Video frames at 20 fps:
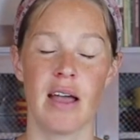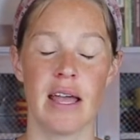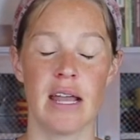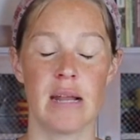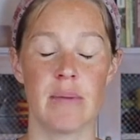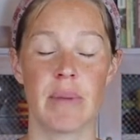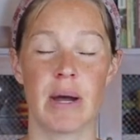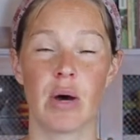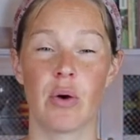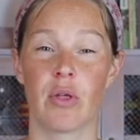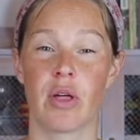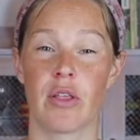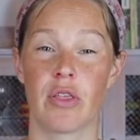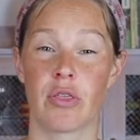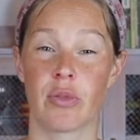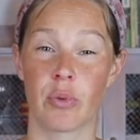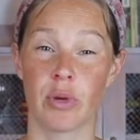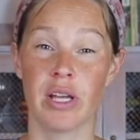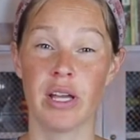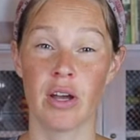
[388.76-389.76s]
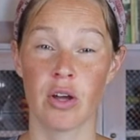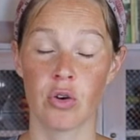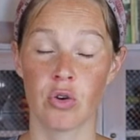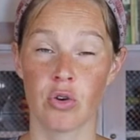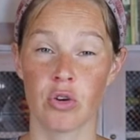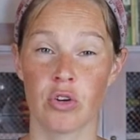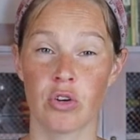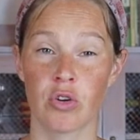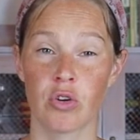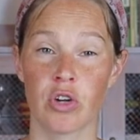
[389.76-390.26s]
about
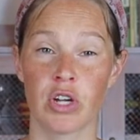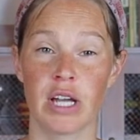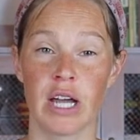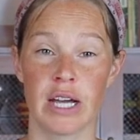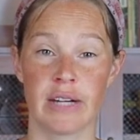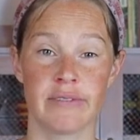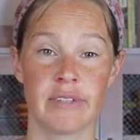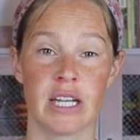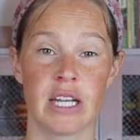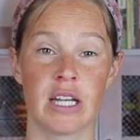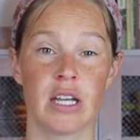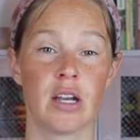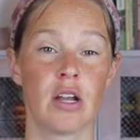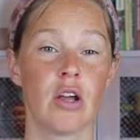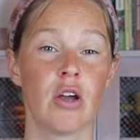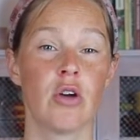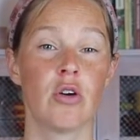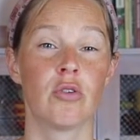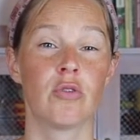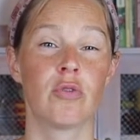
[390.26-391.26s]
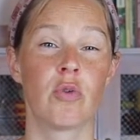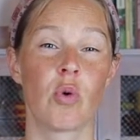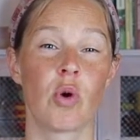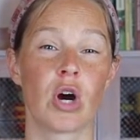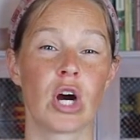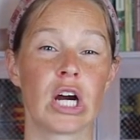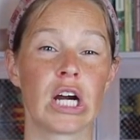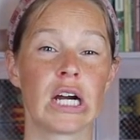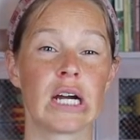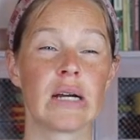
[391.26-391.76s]
300-degree oven
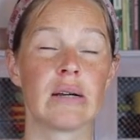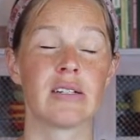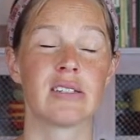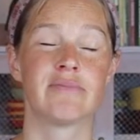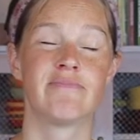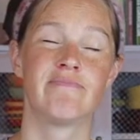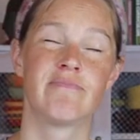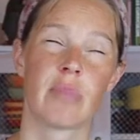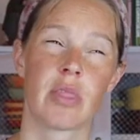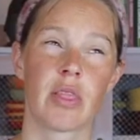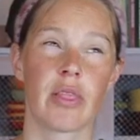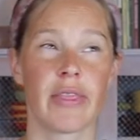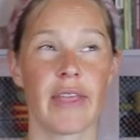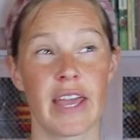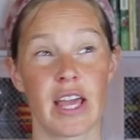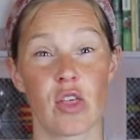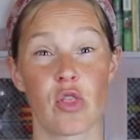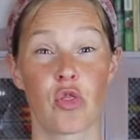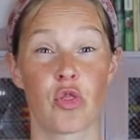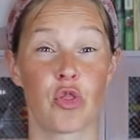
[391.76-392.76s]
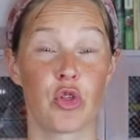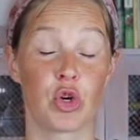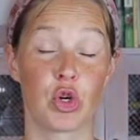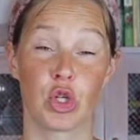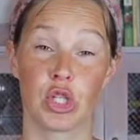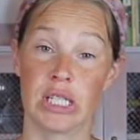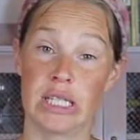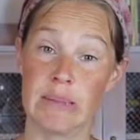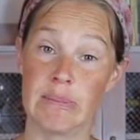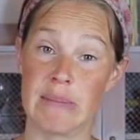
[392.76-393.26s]
for like
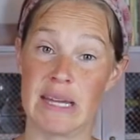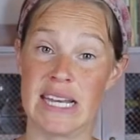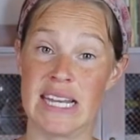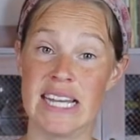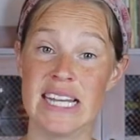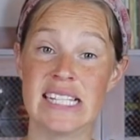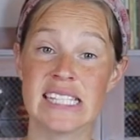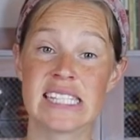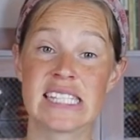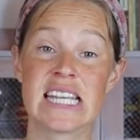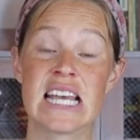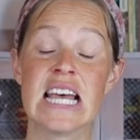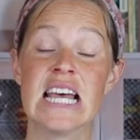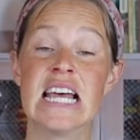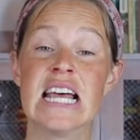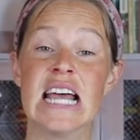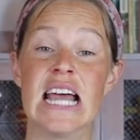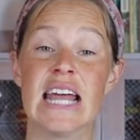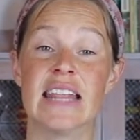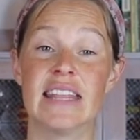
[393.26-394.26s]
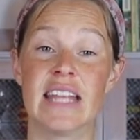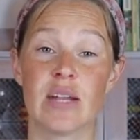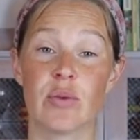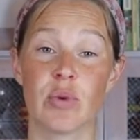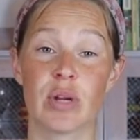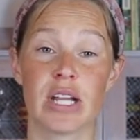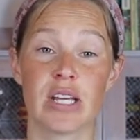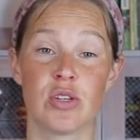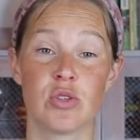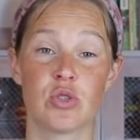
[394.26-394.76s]
30 minutes. And then
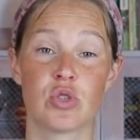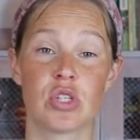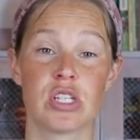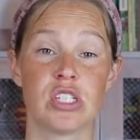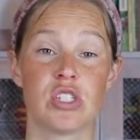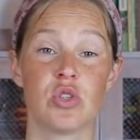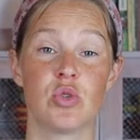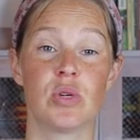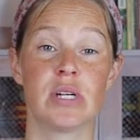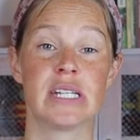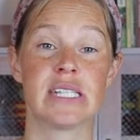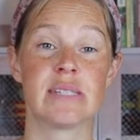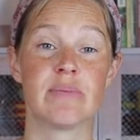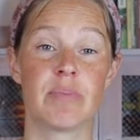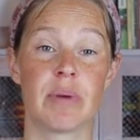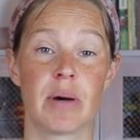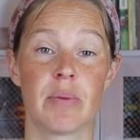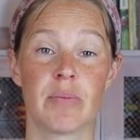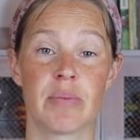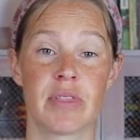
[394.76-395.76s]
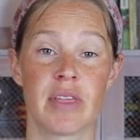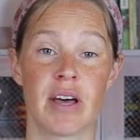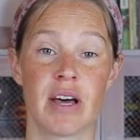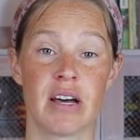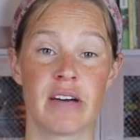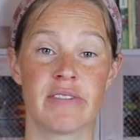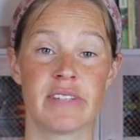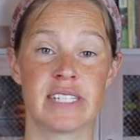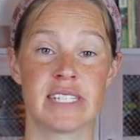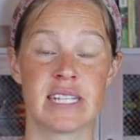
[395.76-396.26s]
what I usually do is bump the
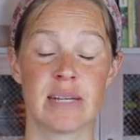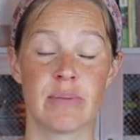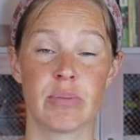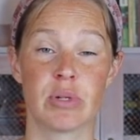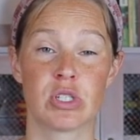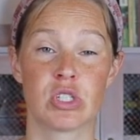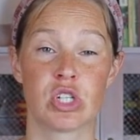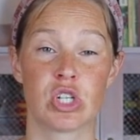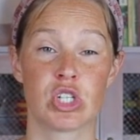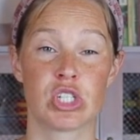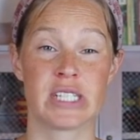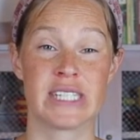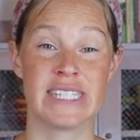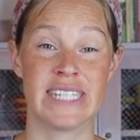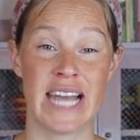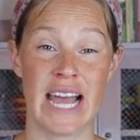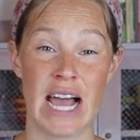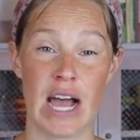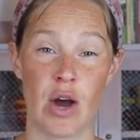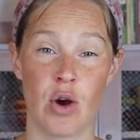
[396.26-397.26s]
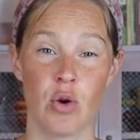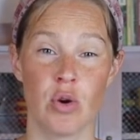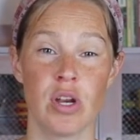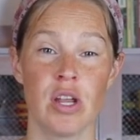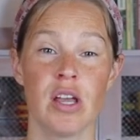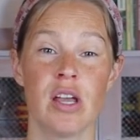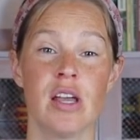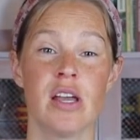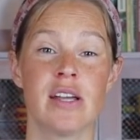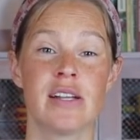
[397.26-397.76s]
oven temperature
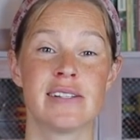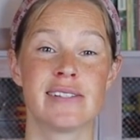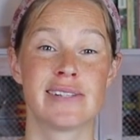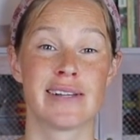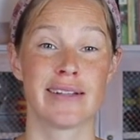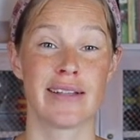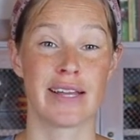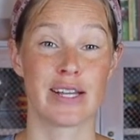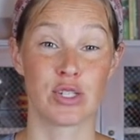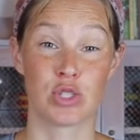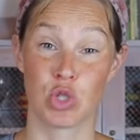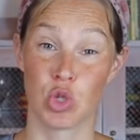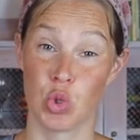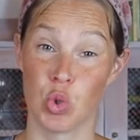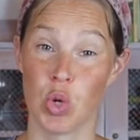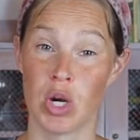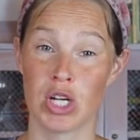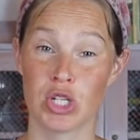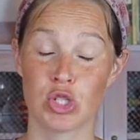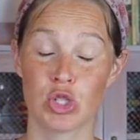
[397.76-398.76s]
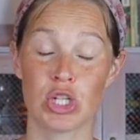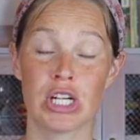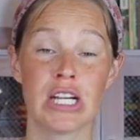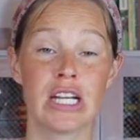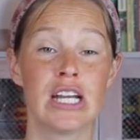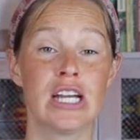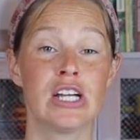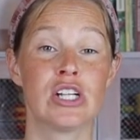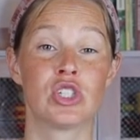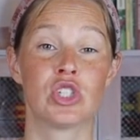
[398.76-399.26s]
down to like
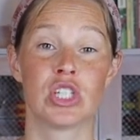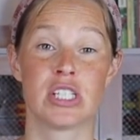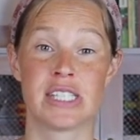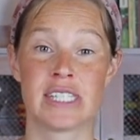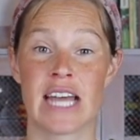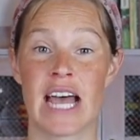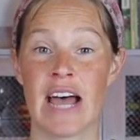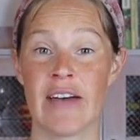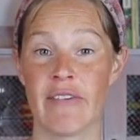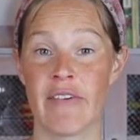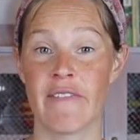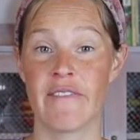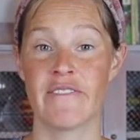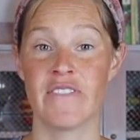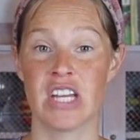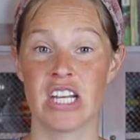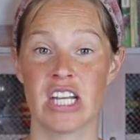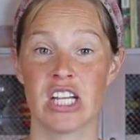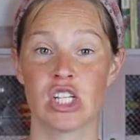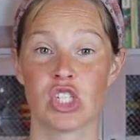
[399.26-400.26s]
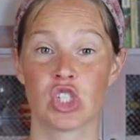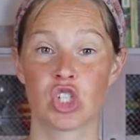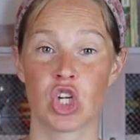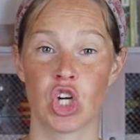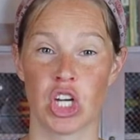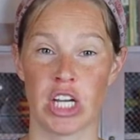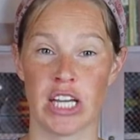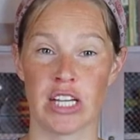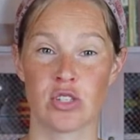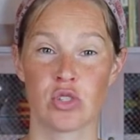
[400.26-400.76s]
200 just to have it finish
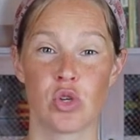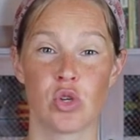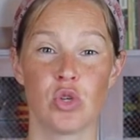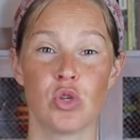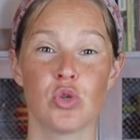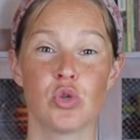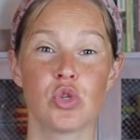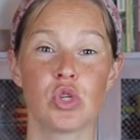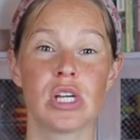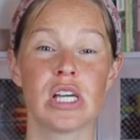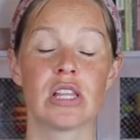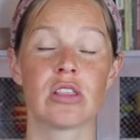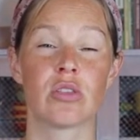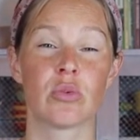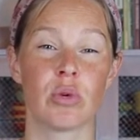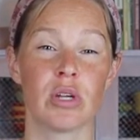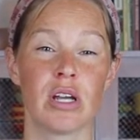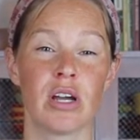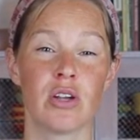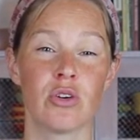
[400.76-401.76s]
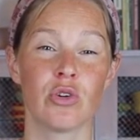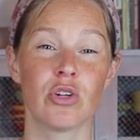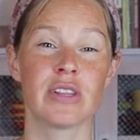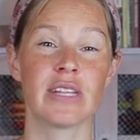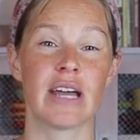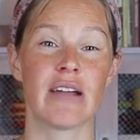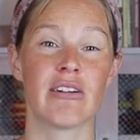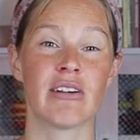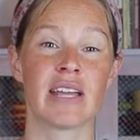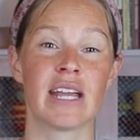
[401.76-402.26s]
cooking. So usually at 300,
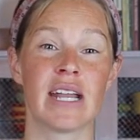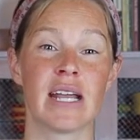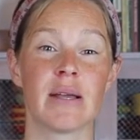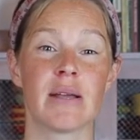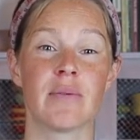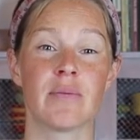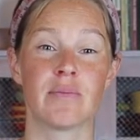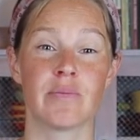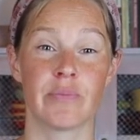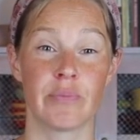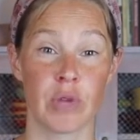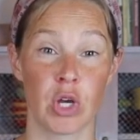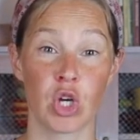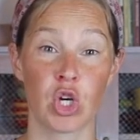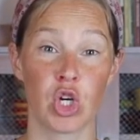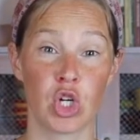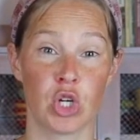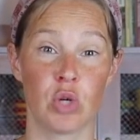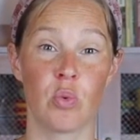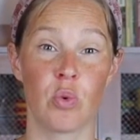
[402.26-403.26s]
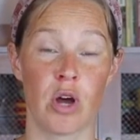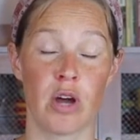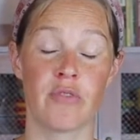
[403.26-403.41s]
that'll get it a good